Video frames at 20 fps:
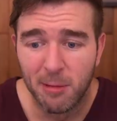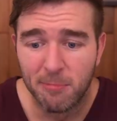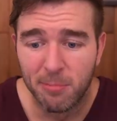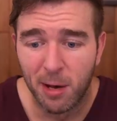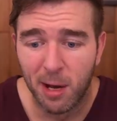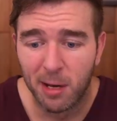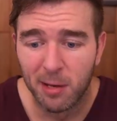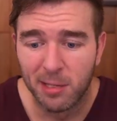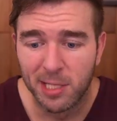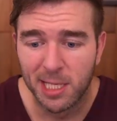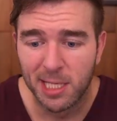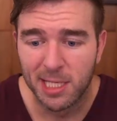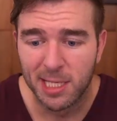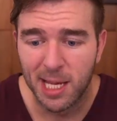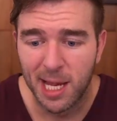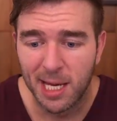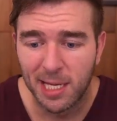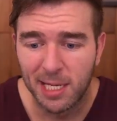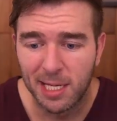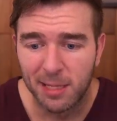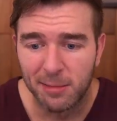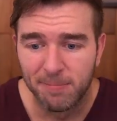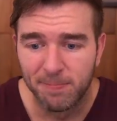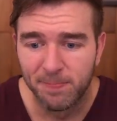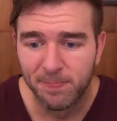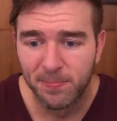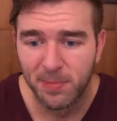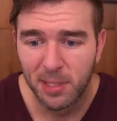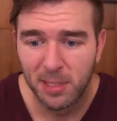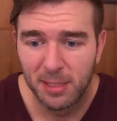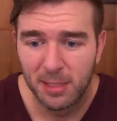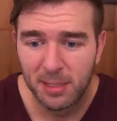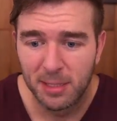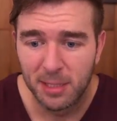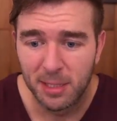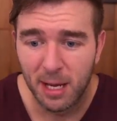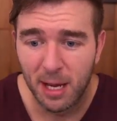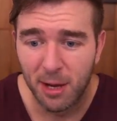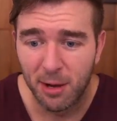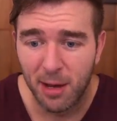the bottle says 90.
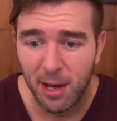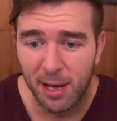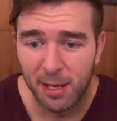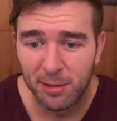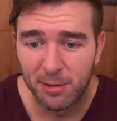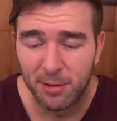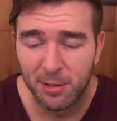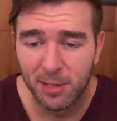So I don't